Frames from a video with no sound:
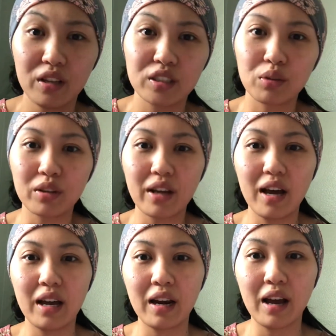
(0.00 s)
so
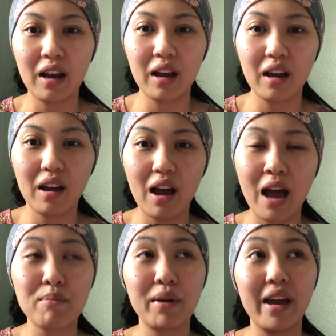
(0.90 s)
that
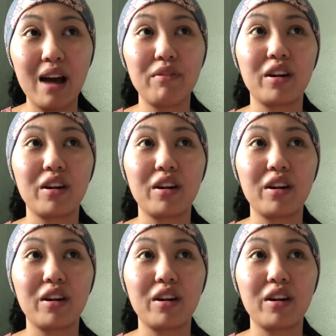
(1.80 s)
I may have a